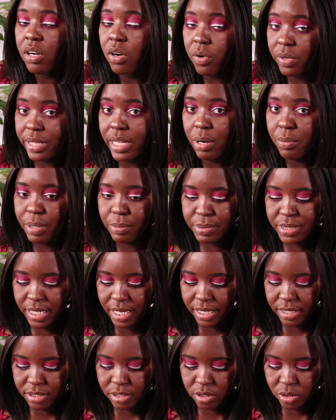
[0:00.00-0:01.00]
on their
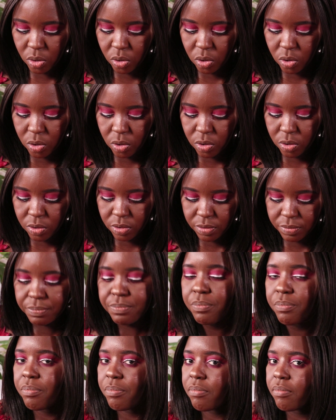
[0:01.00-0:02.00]
website so